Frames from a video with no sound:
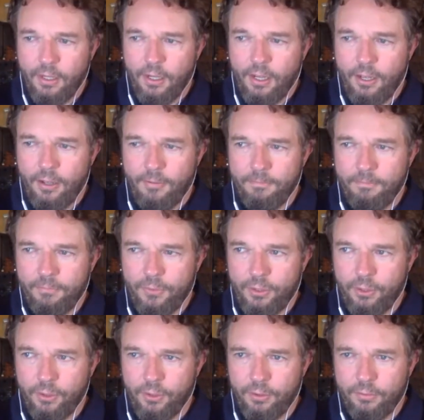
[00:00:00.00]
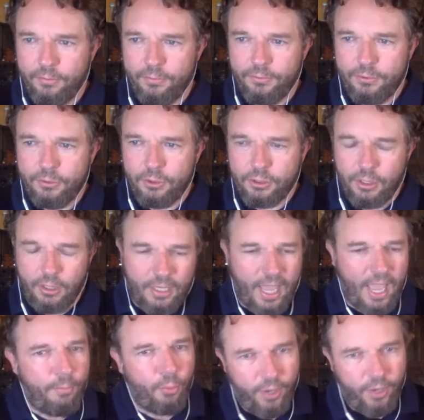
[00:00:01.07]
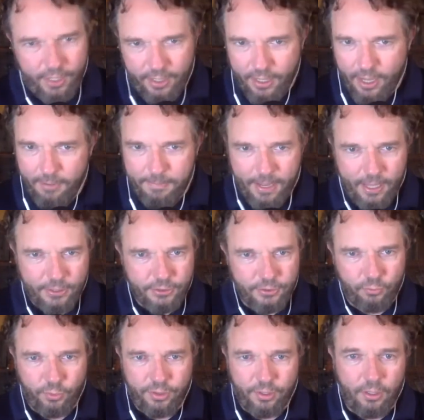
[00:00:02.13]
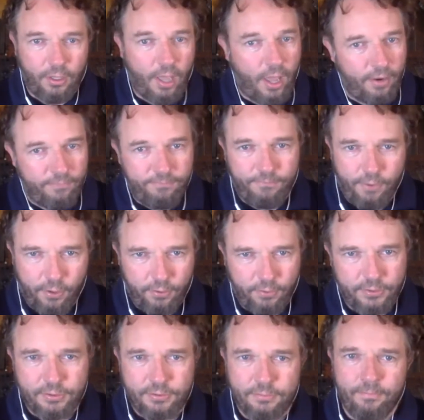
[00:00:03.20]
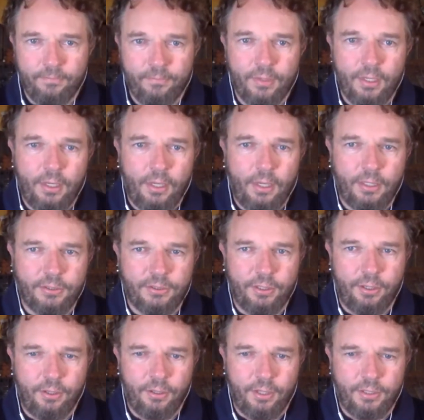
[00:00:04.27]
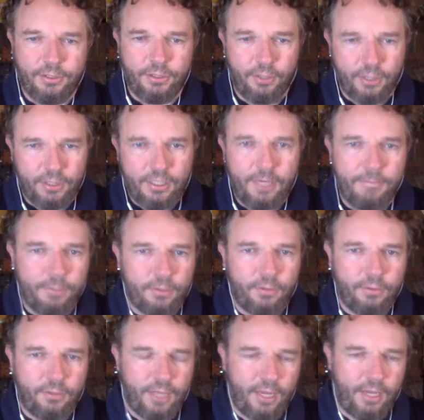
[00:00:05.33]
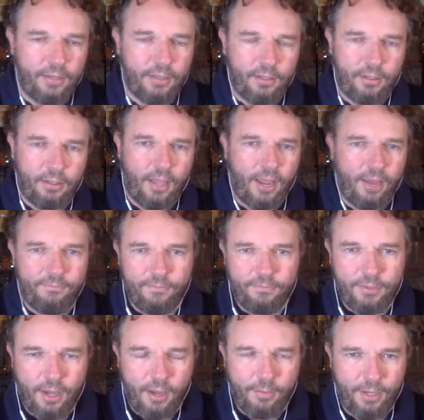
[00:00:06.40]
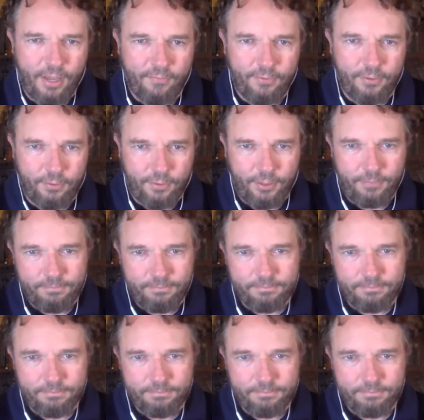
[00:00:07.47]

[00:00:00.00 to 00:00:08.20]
um, you're collaborating, I imagine, with a lot of folks. Is there is there a typical day in the life of Tommy Avallone?